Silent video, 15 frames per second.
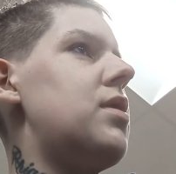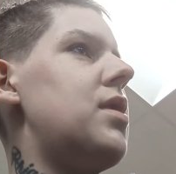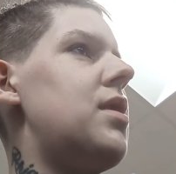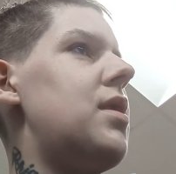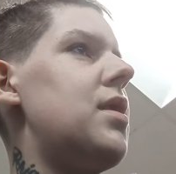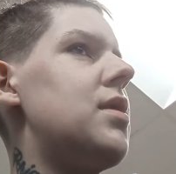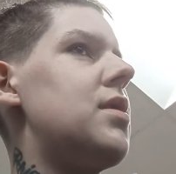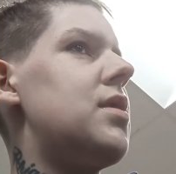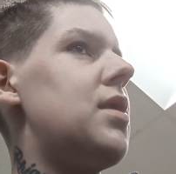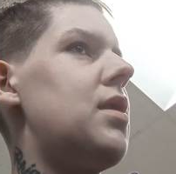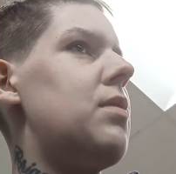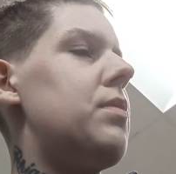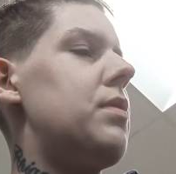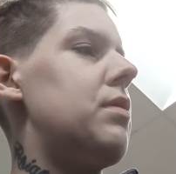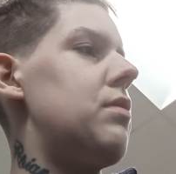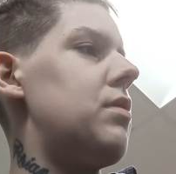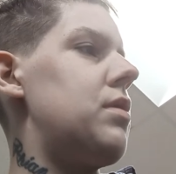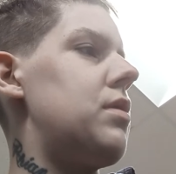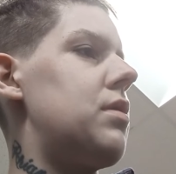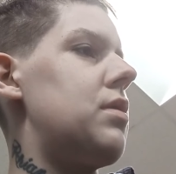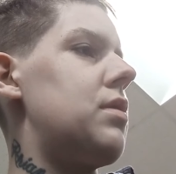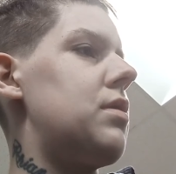the heck's that about?
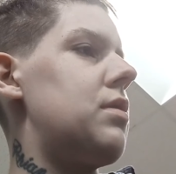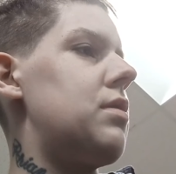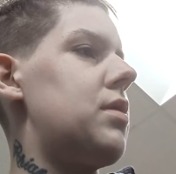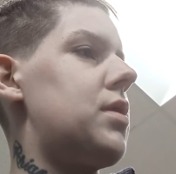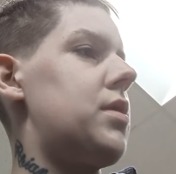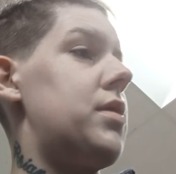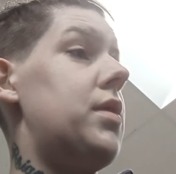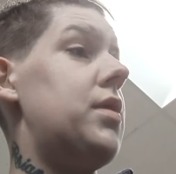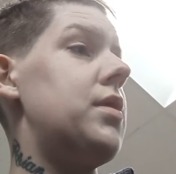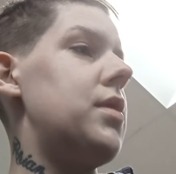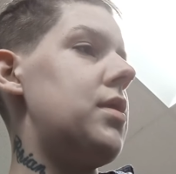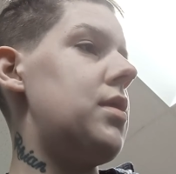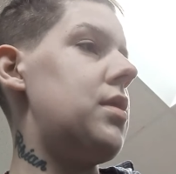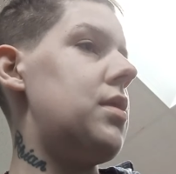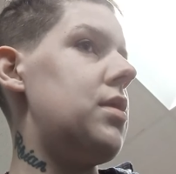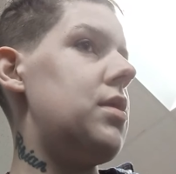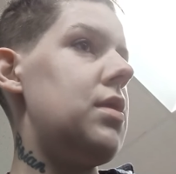But it's nice.